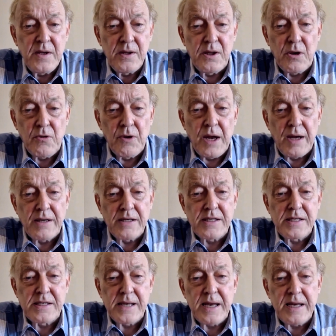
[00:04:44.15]
the United
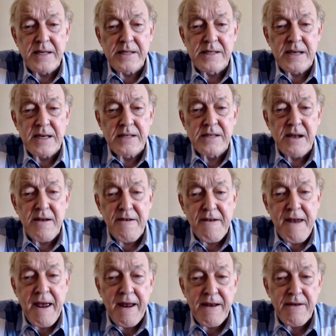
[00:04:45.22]
States is
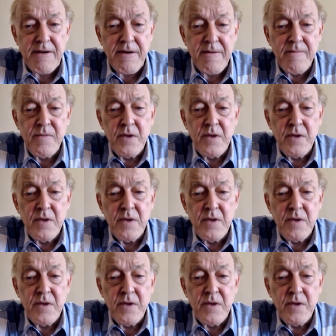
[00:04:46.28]
intent